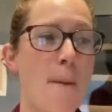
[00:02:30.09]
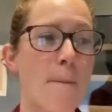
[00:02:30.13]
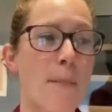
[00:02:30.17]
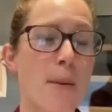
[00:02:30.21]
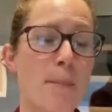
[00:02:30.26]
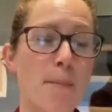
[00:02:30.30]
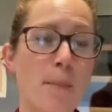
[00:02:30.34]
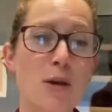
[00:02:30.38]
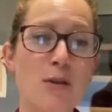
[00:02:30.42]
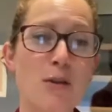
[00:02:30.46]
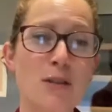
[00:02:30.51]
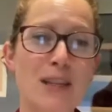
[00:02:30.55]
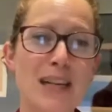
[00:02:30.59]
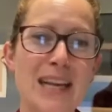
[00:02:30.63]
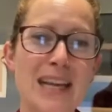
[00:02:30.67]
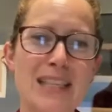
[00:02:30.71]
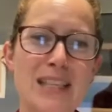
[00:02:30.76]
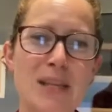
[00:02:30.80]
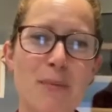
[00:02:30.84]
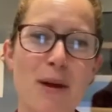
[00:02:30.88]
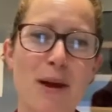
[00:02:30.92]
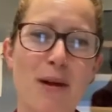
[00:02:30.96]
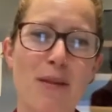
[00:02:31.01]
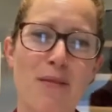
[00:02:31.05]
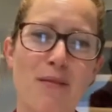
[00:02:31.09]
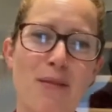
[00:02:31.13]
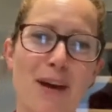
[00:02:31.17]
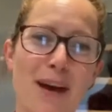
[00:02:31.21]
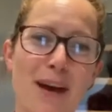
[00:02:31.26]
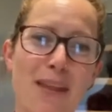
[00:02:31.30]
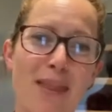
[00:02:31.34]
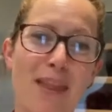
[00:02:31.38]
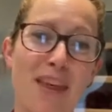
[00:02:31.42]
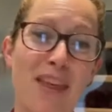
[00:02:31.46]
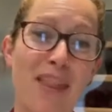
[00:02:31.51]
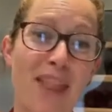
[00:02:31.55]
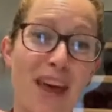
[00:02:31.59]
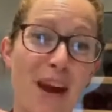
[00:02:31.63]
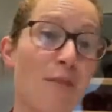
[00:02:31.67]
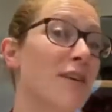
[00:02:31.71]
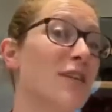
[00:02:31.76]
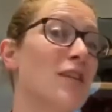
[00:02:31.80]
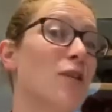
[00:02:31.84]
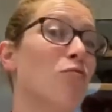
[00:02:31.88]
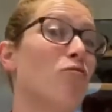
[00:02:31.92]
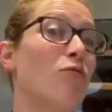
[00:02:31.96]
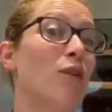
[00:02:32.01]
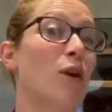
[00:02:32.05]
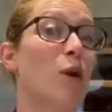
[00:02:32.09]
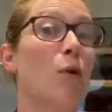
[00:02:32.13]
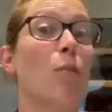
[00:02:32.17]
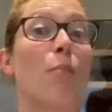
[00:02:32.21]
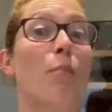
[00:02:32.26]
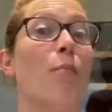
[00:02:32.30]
but mostly it's about the fact that there is a real